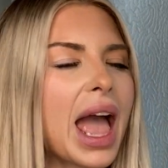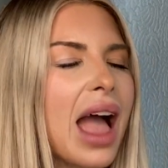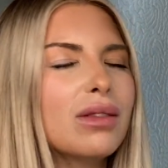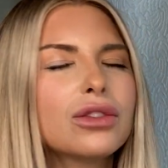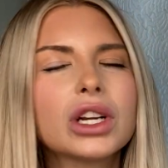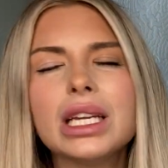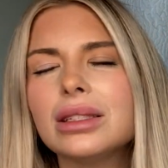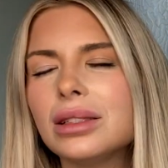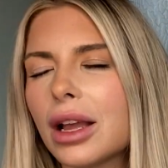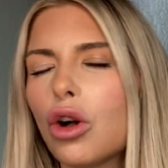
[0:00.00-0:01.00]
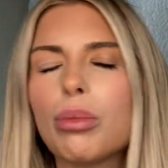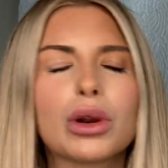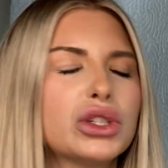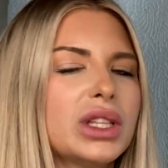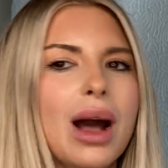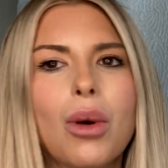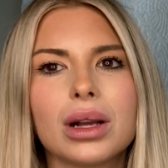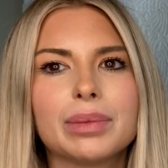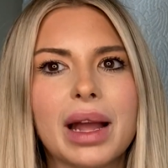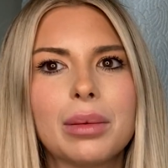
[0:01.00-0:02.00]
every single person that
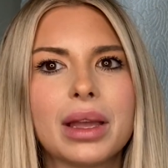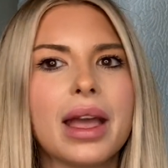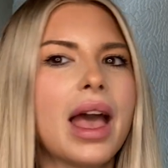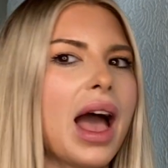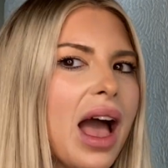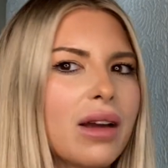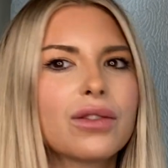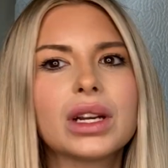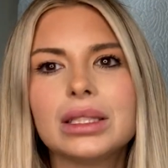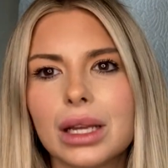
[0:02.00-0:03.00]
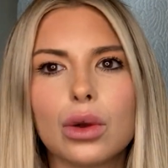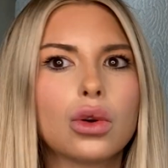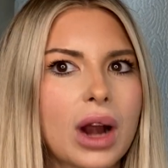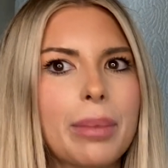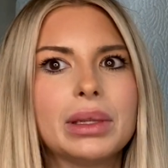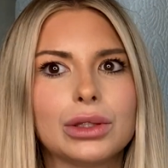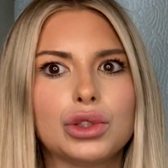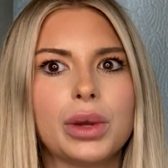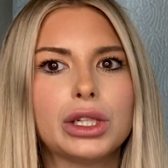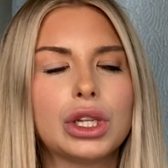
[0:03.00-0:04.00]
walks by me, every single crappy
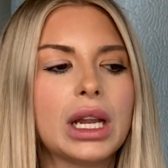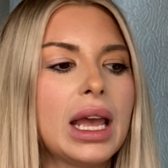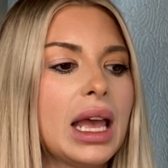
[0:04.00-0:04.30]
situation.